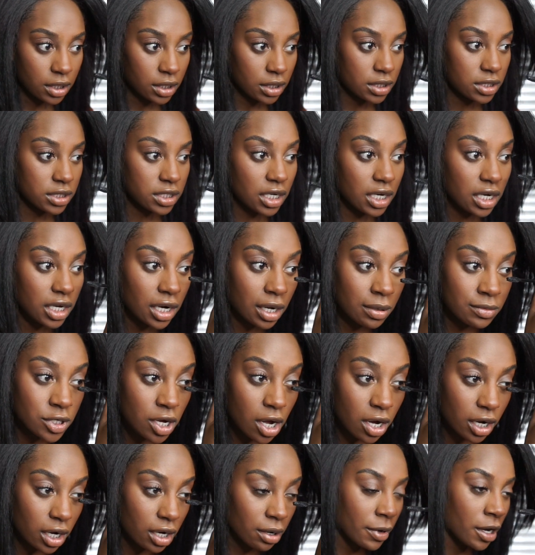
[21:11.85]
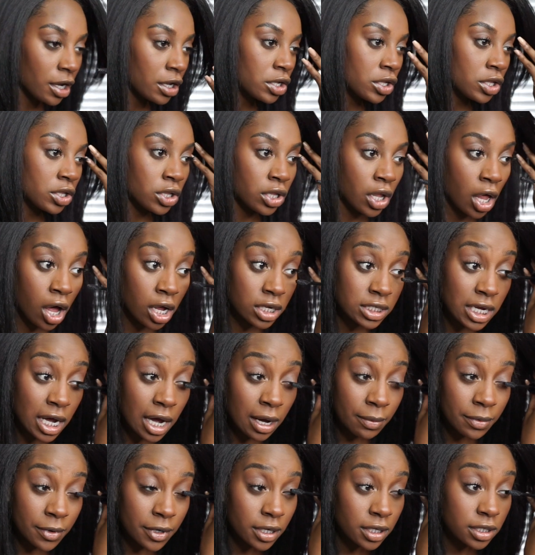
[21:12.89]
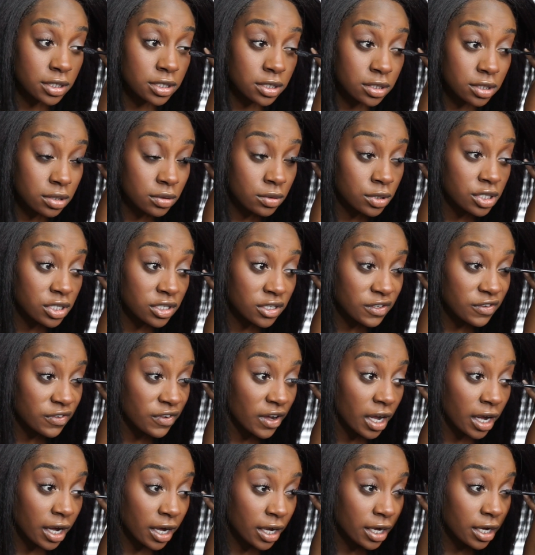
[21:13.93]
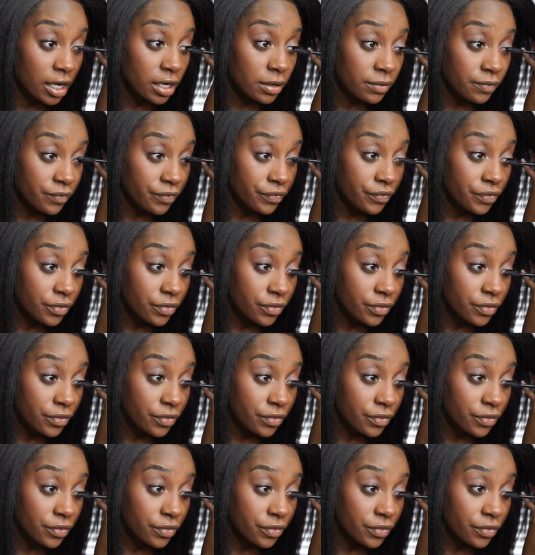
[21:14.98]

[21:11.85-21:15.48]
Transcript: seen, I'm talking about law topics, which is fine.